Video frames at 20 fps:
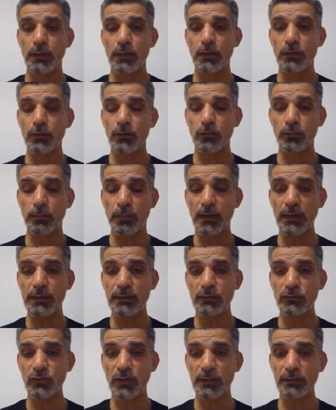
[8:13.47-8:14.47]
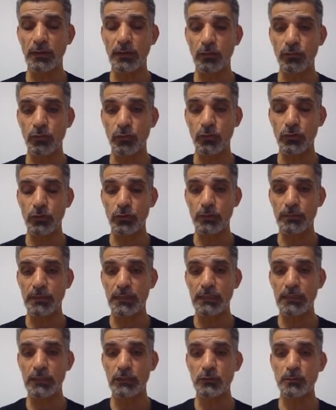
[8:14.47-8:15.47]
inspire tidal volume
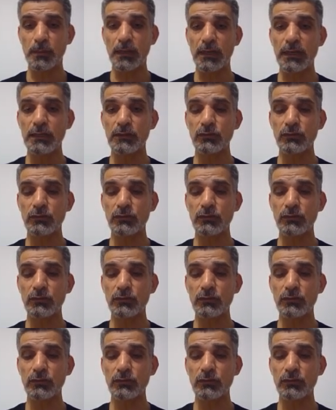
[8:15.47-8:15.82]
and expire